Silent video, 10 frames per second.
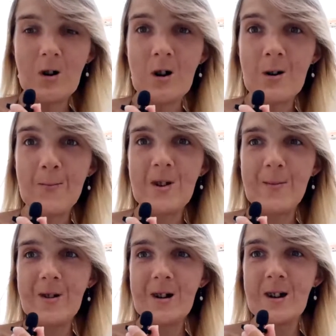Or
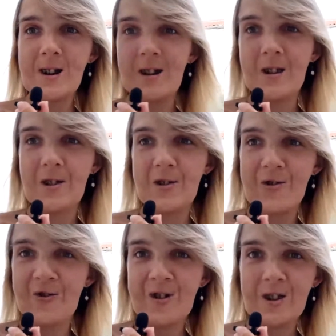maybe I can
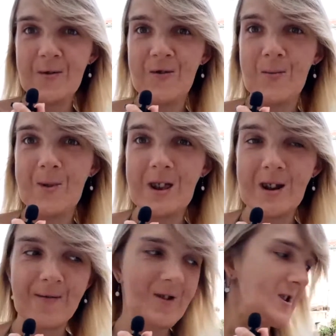transfer
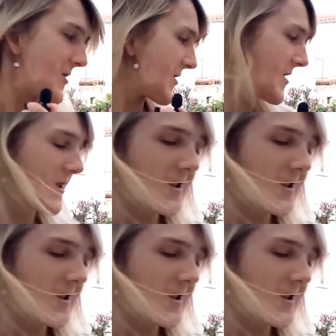myself here